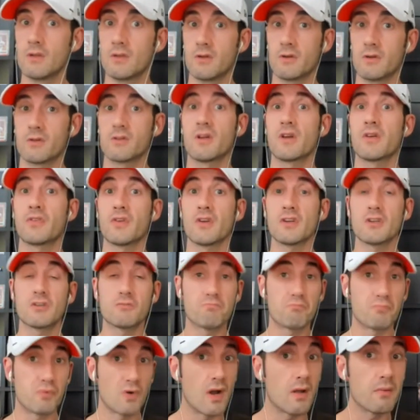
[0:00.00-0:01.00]
look like they
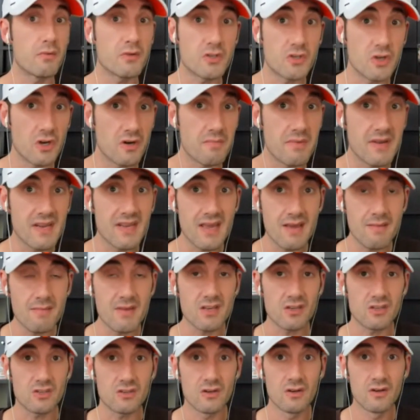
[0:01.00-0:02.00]
probably should have been
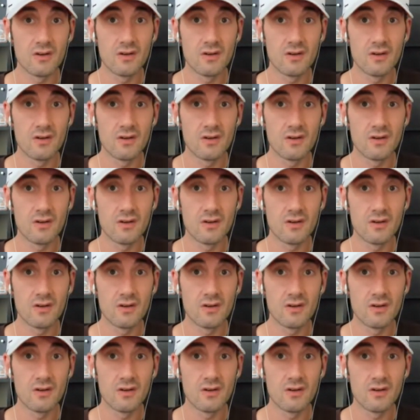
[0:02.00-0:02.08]
gimmies.